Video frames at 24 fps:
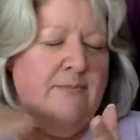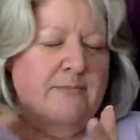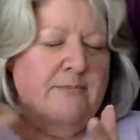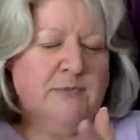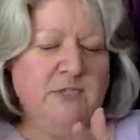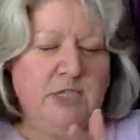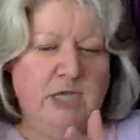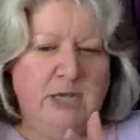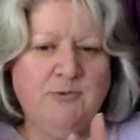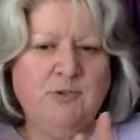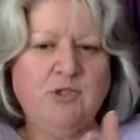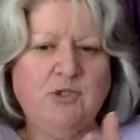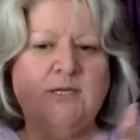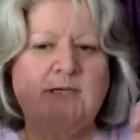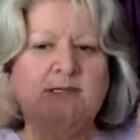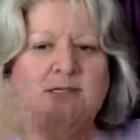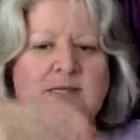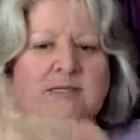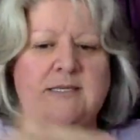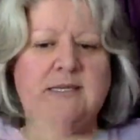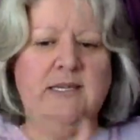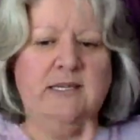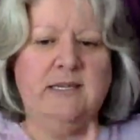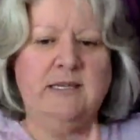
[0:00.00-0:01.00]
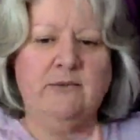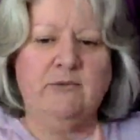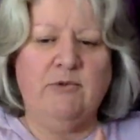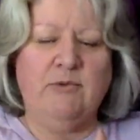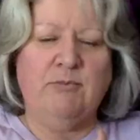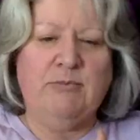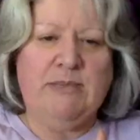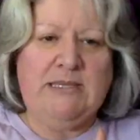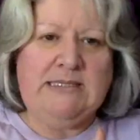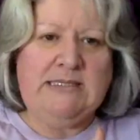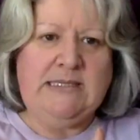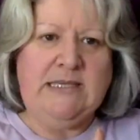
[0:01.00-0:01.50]
Time Trace sees anything with
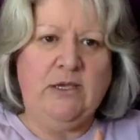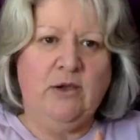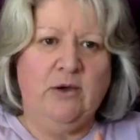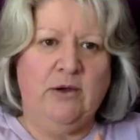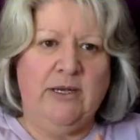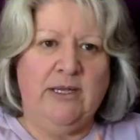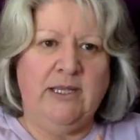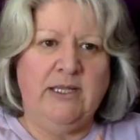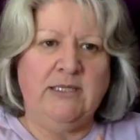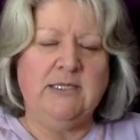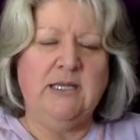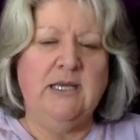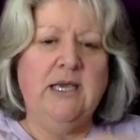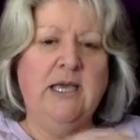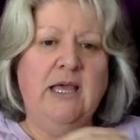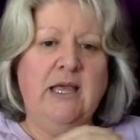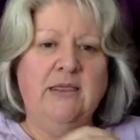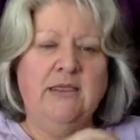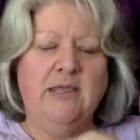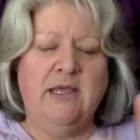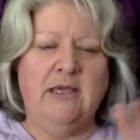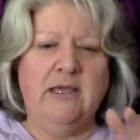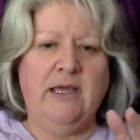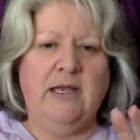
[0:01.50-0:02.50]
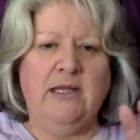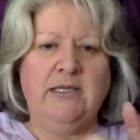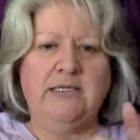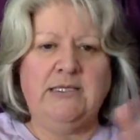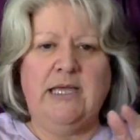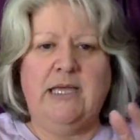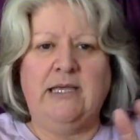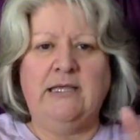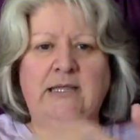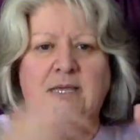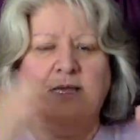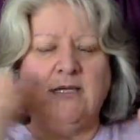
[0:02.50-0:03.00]
busy on it, they're going to
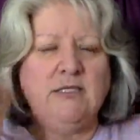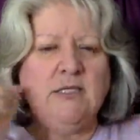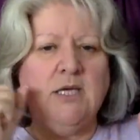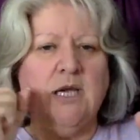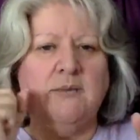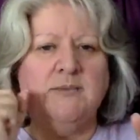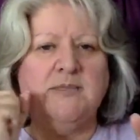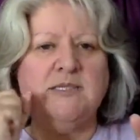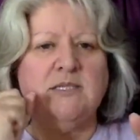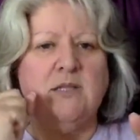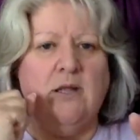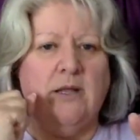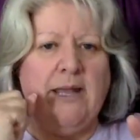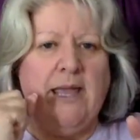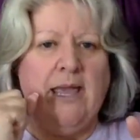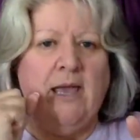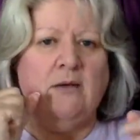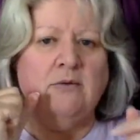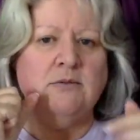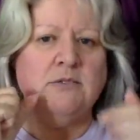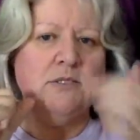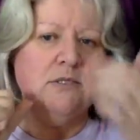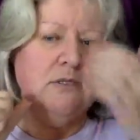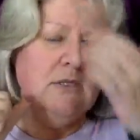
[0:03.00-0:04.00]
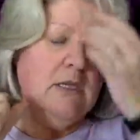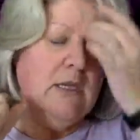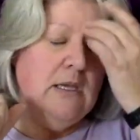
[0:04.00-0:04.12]
take that time slot out.